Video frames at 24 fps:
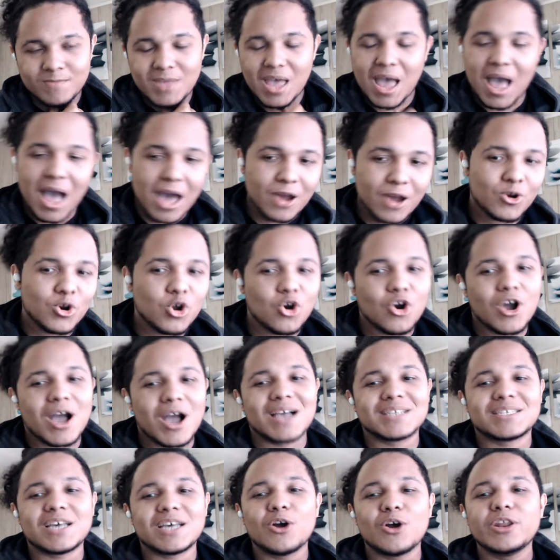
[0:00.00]
I don't know,
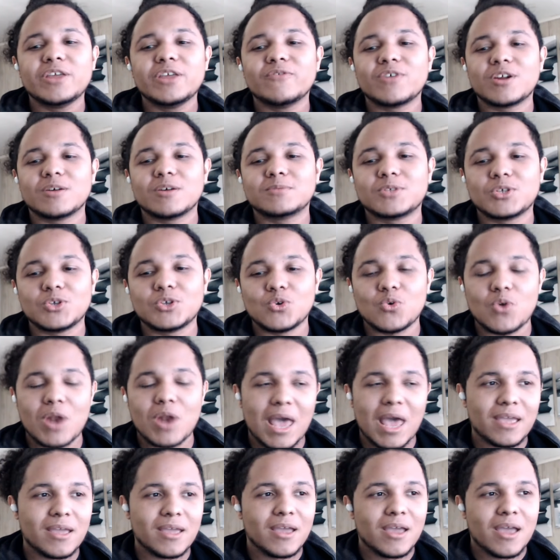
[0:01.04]
guys. I'll leave it up to you.
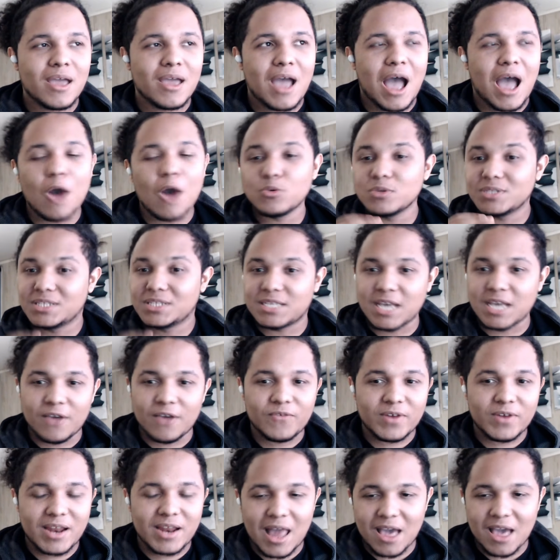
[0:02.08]
Like, I would
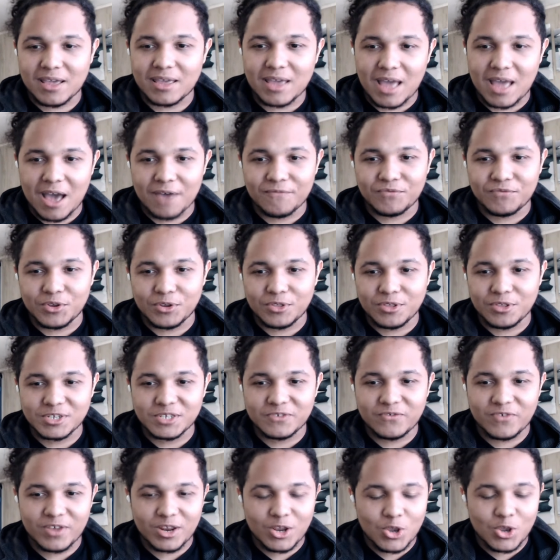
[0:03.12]
definitely, like, after this
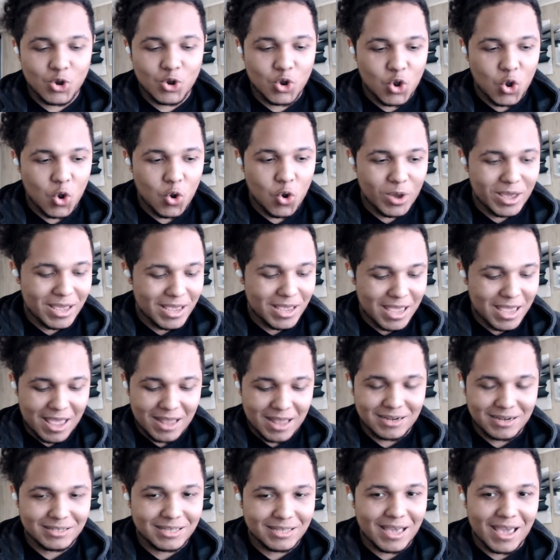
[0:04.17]
video, go
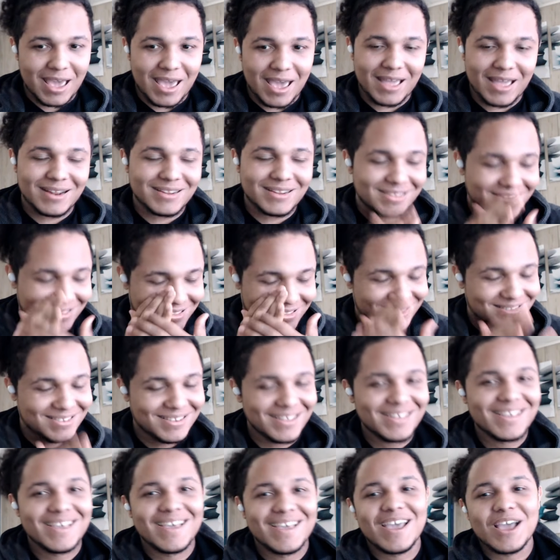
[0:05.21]
and
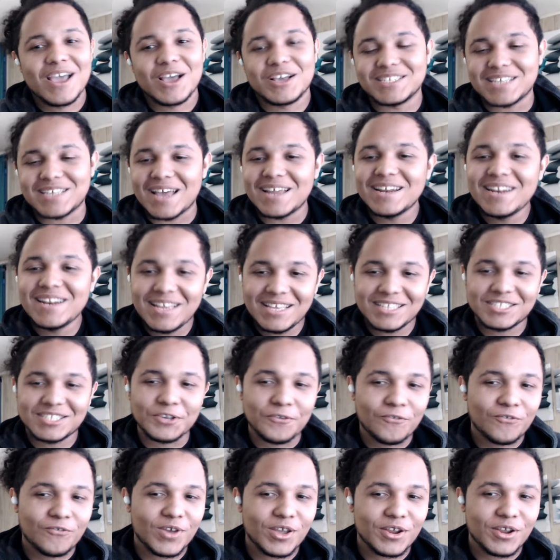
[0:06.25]
because I need to
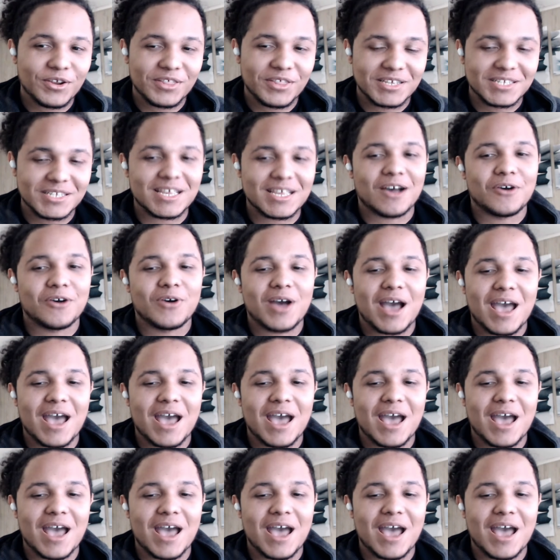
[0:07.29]
figure this out.